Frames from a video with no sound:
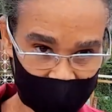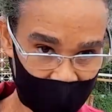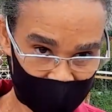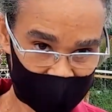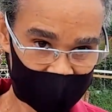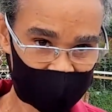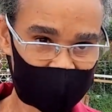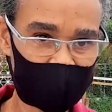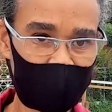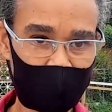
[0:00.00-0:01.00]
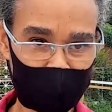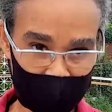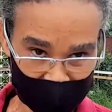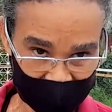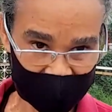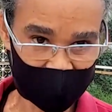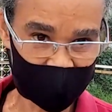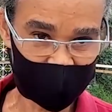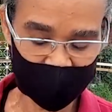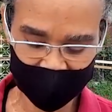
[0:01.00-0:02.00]
access our premises here
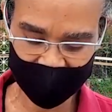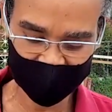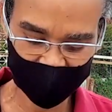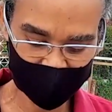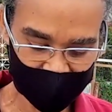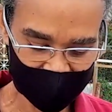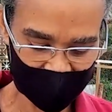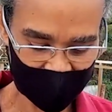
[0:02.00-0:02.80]
on Treadlight Street.